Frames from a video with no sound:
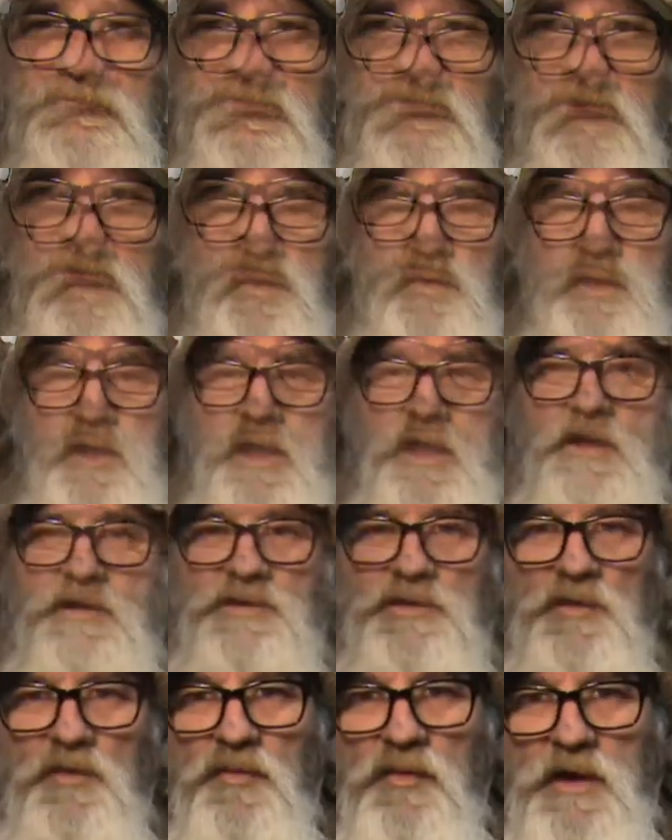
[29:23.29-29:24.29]
Okay,
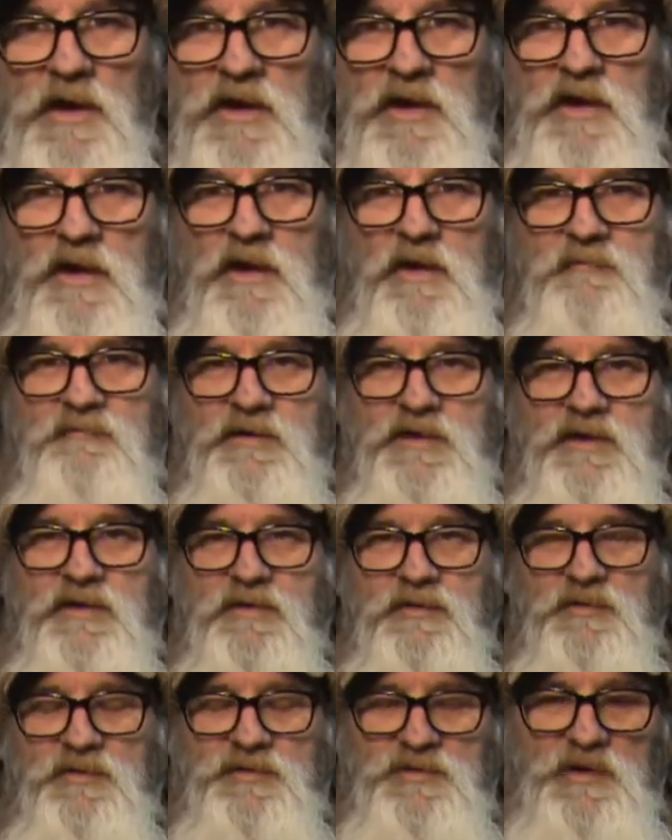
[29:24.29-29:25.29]
so while I have you
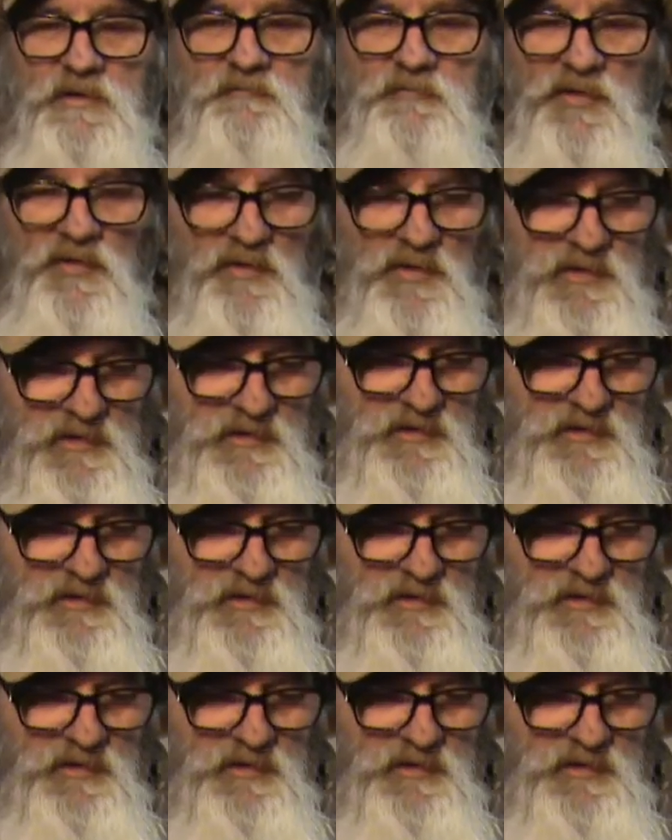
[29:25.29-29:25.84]
here, there's something I wanted